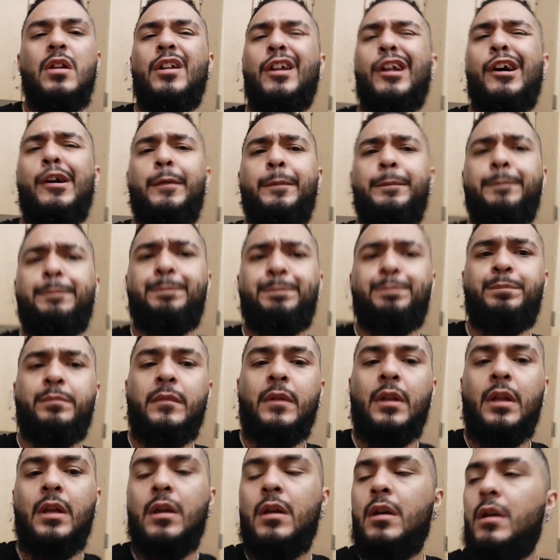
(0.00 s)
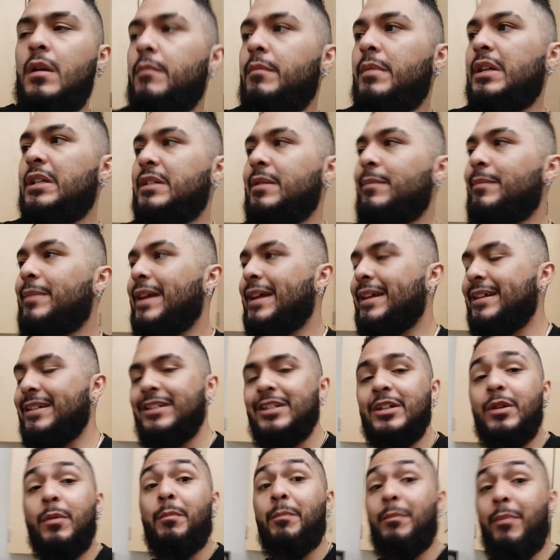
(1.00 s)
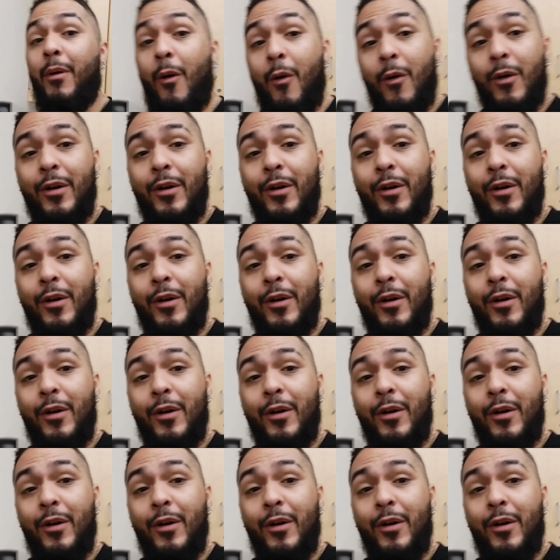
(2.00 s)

You know, because I'm getting to the